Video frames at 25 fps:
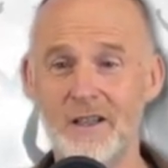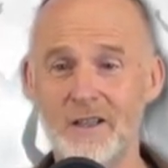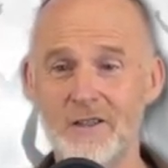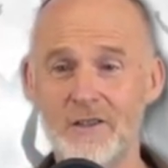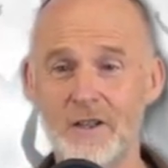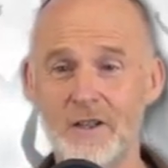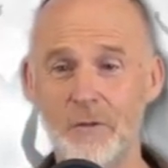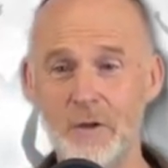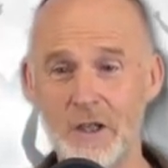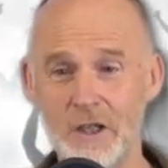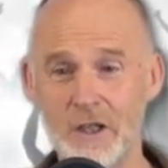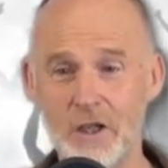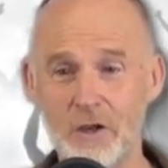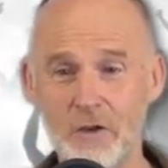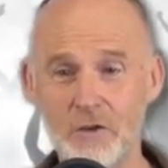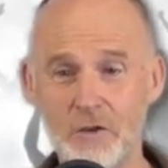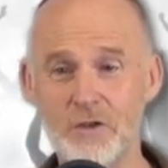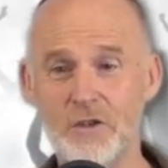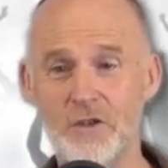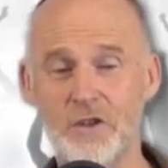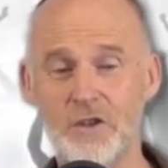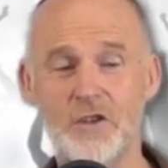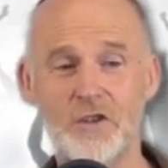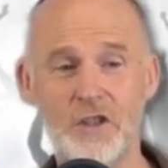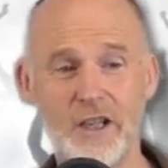So he
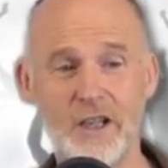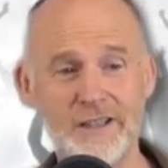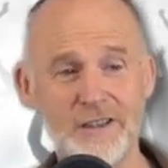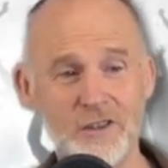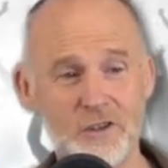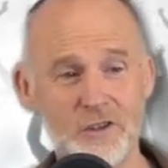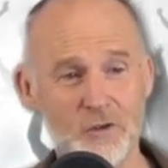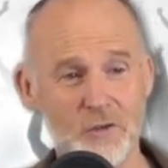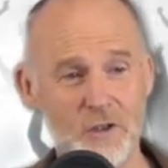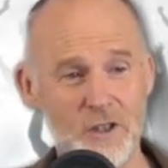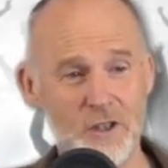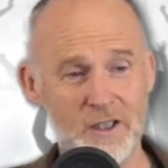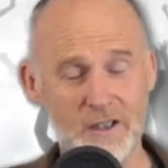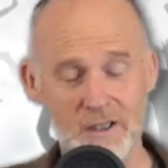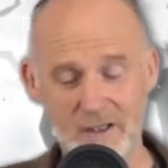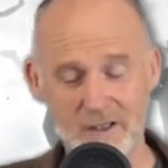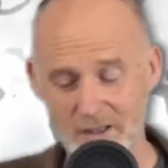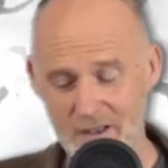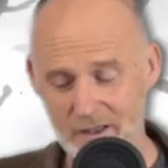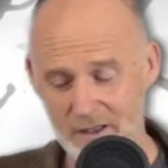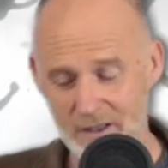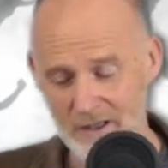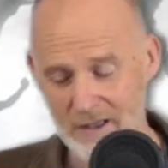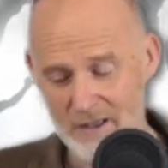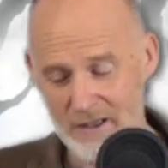goes to the sanctuary,
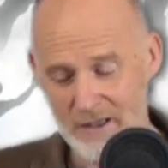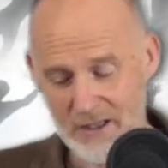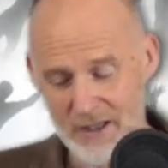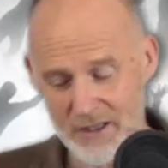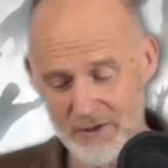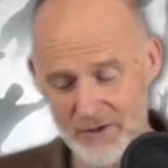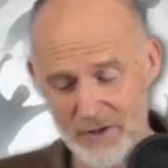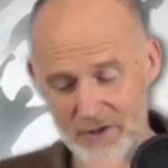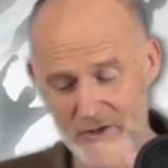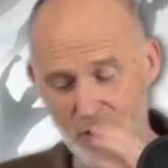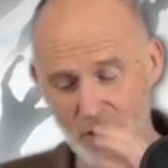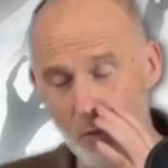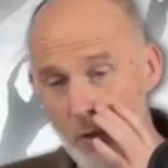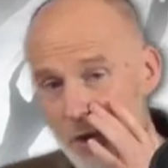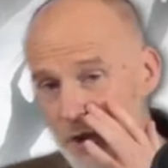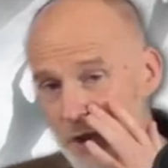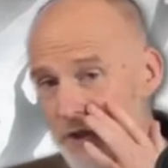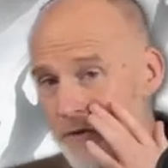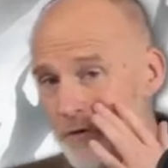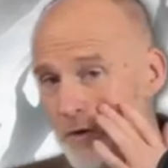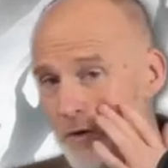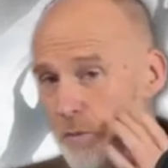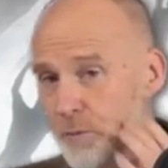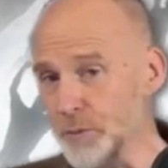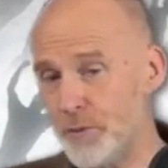and there's a
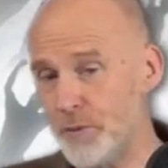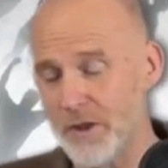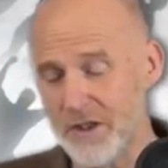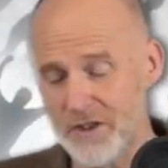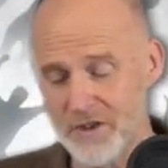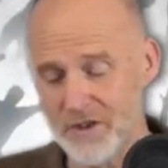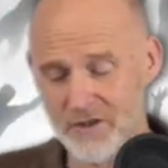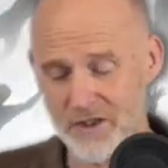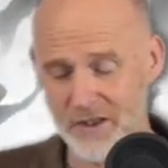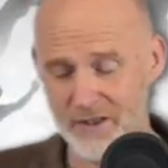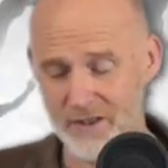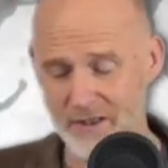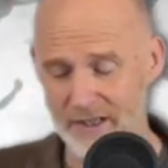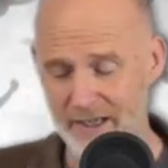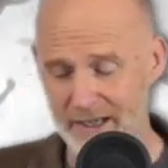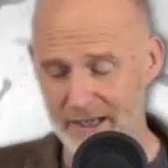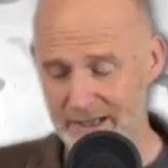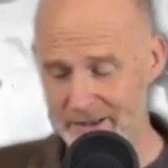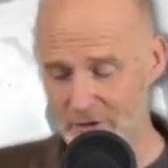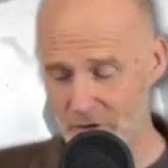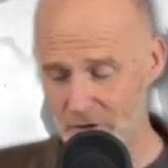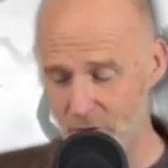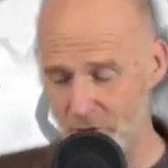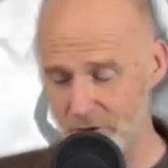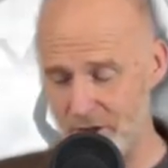wonderful priest in
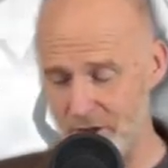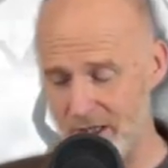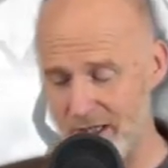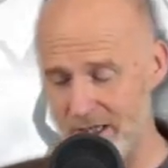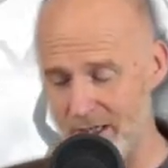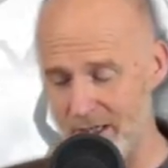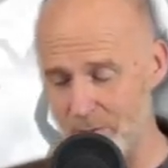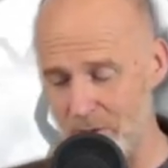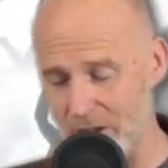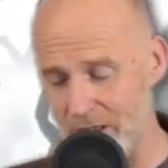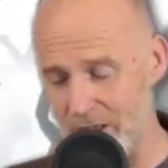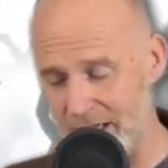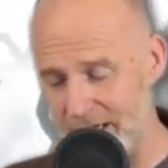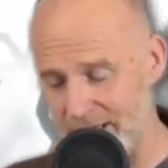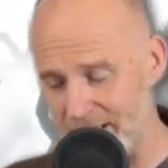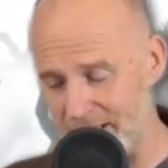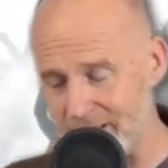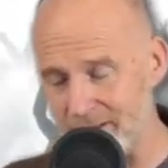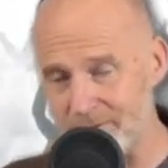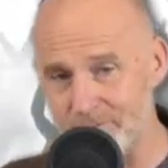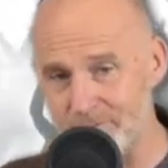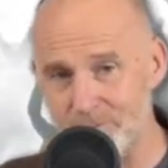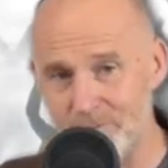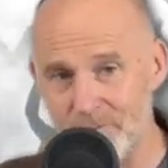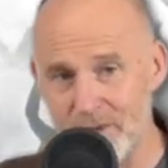there called
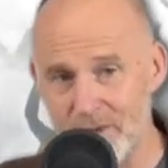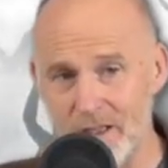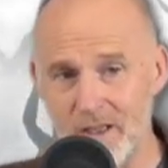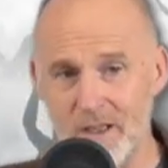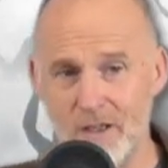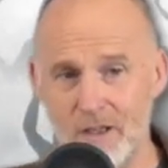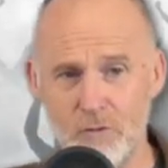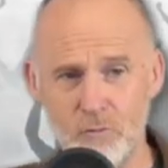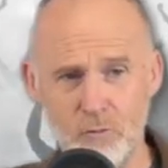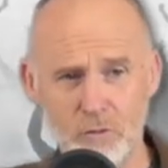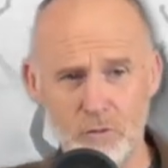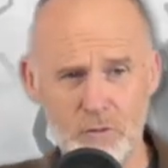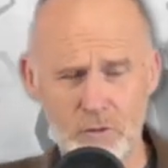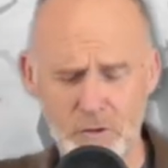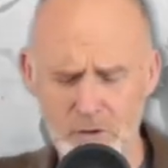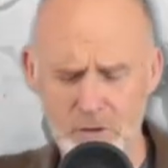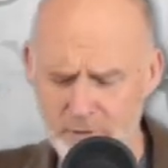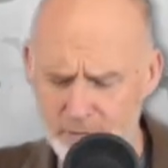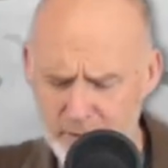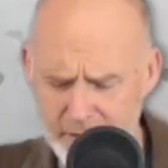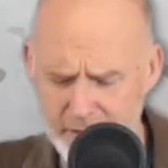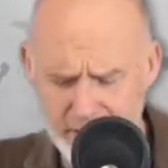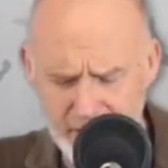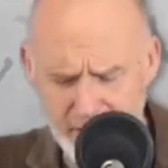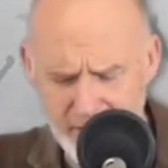Ahimelech,
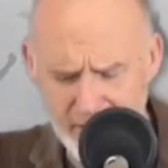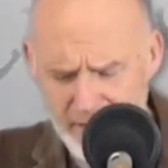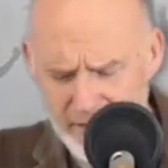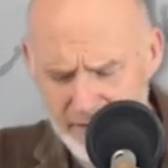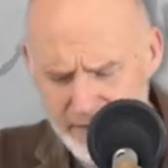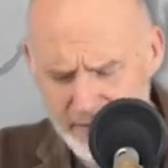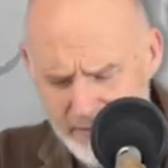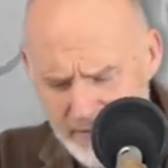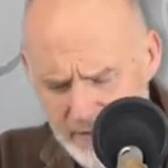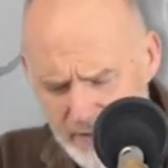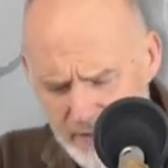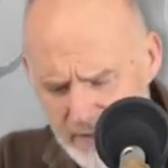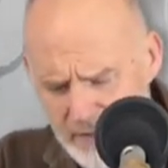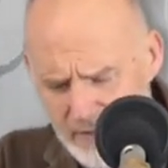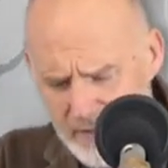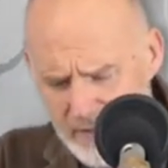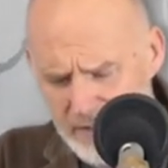lovely guy.